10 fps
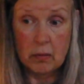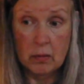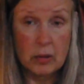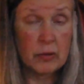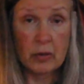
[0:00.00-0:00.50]

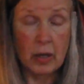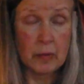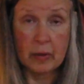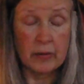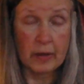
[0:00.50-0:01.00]

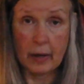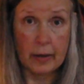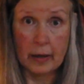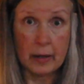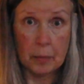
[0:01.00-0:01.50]
it's not
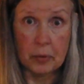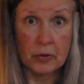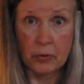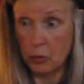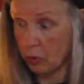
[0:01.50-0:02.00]
going to happen
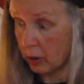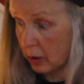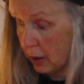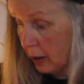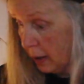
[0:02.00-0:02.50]
soon.
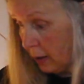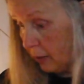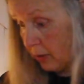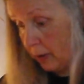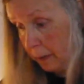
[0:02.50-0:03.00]

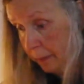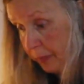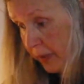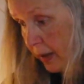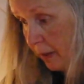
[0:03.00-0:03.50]
So
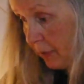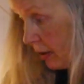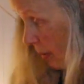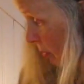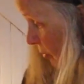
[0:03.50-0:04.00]
I have time to